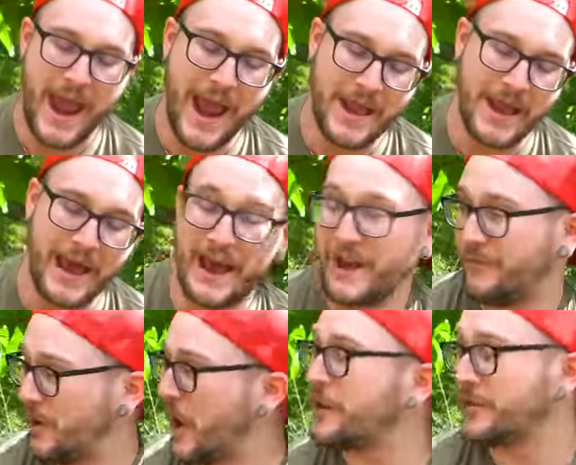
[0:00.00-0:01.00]
And uh,
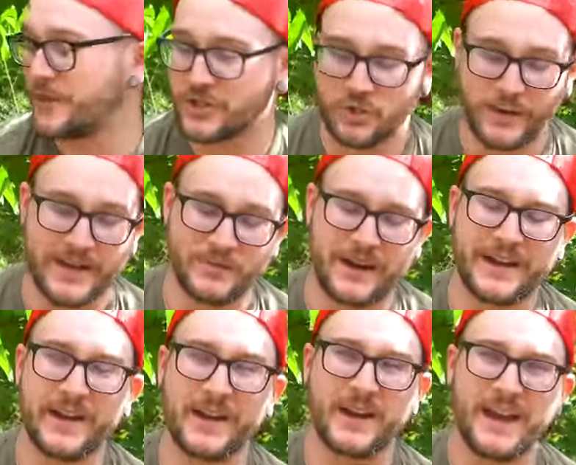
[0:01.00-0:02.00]
if under these trees right
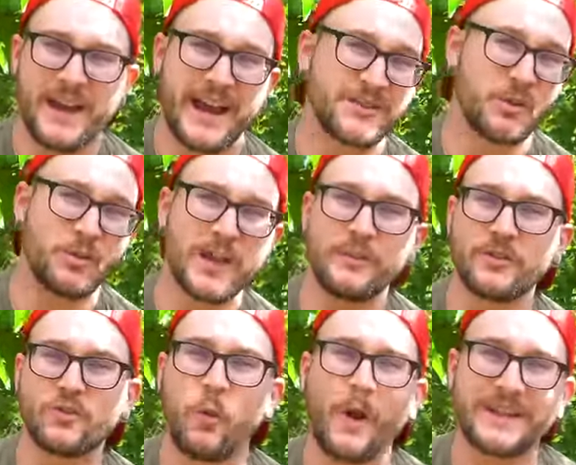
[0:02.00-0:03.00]
here, it's only
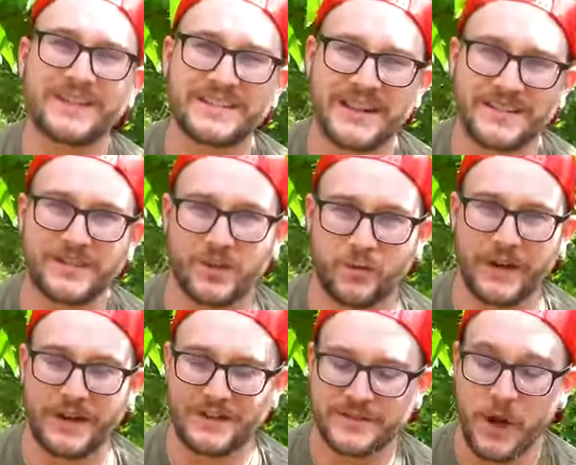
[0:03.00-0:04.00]
about twenty-six
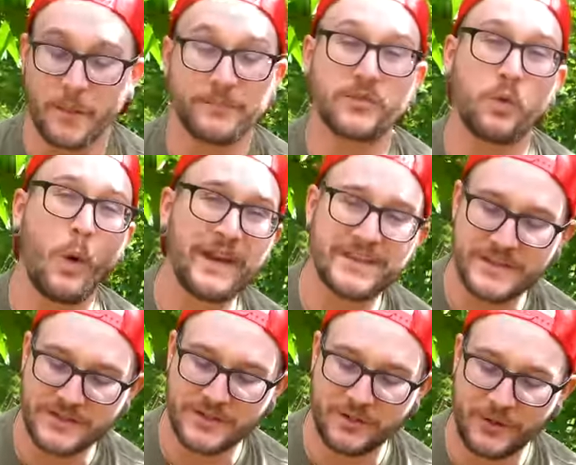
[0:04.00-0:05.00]
degrees. So
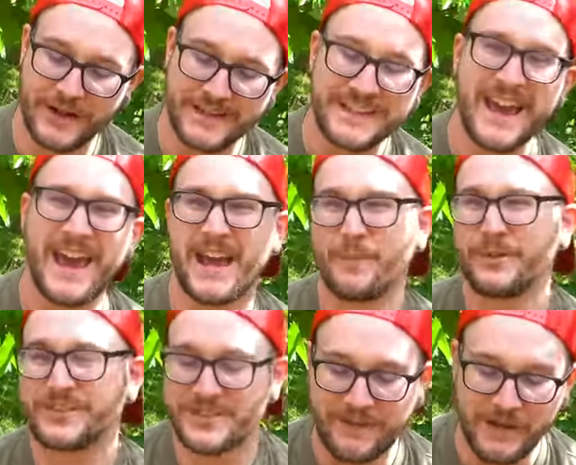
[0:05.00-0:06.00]
twenty-six degrees and
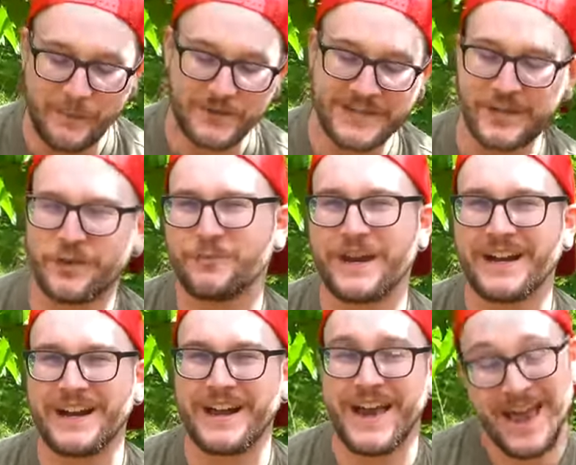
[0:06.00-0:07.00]
about seventy percent
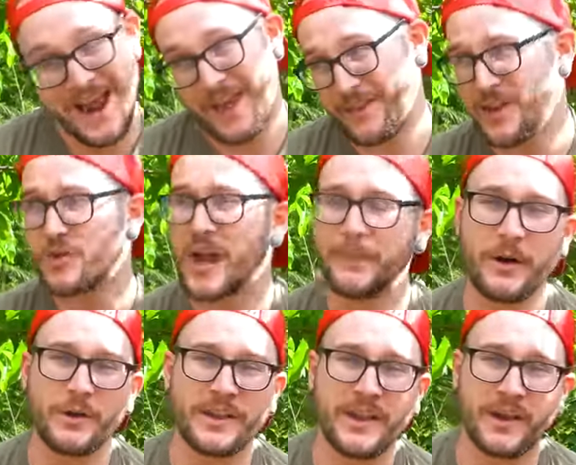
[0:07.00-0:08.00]
humidity. And then you come
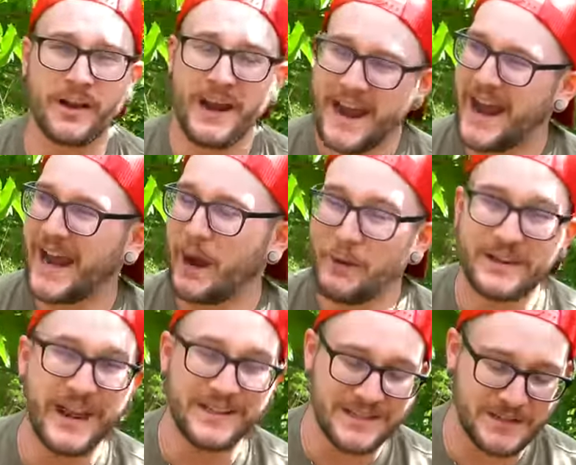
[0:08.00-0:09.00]
out here, and I would
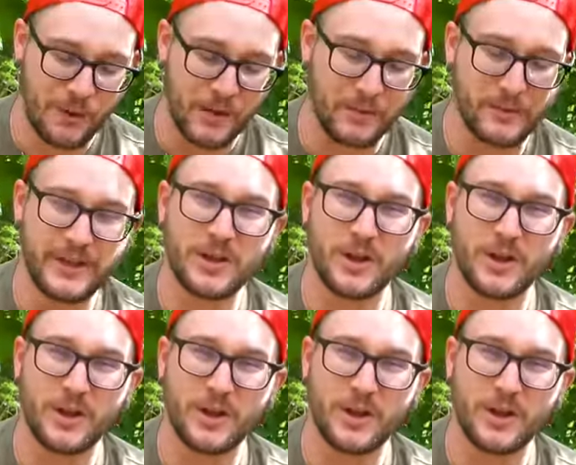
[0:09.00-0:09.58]
guess it's probably